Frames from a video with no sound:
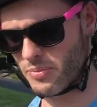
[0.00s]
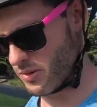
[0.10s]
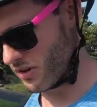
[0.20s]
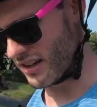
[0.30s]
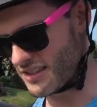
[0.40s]

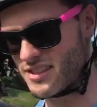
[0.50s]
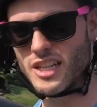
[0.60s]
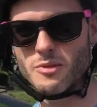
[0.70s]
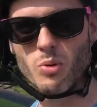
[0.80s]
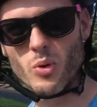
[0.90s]
we're at
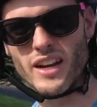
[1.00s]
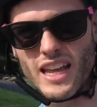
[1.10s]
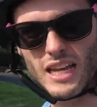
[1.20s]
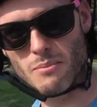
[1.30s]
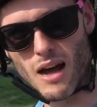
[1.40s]
6.8
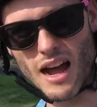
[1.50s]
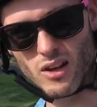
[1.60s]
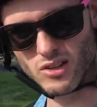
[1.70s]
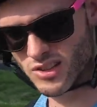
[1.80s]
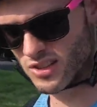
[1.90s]

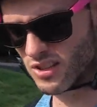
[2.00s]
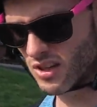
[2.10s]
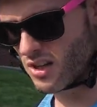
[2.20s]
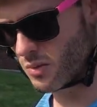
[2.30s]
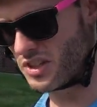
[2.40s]
miles.
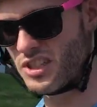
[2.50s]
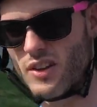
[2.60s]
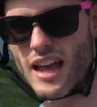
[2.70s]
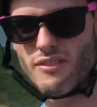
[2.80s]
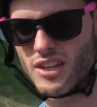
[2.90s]
We still
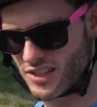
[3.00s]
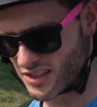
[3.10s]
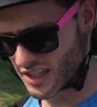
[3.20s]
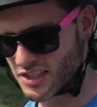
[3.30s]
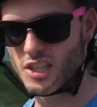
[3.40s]
have the
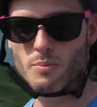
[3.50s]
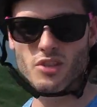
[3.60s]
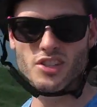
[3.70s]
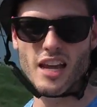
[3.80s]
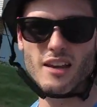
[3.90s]

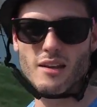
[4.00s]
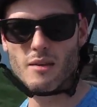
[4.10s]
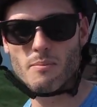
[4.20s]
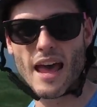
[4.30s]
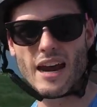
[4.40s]
60%
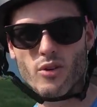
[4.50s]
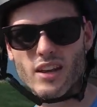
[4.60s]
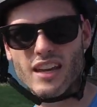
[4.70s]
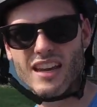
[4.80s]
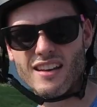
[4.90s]
battery
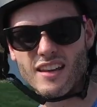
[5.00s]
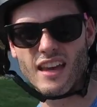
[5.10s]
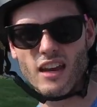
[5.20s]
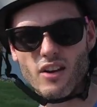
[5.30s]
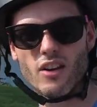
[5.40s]

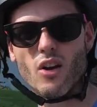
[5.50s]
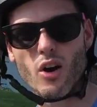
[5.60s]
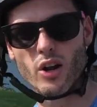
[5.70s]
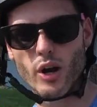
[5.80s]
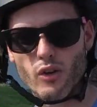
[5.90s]
indicator
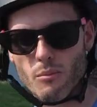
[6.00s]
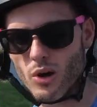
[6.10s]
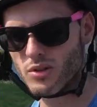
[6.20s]
on our remote.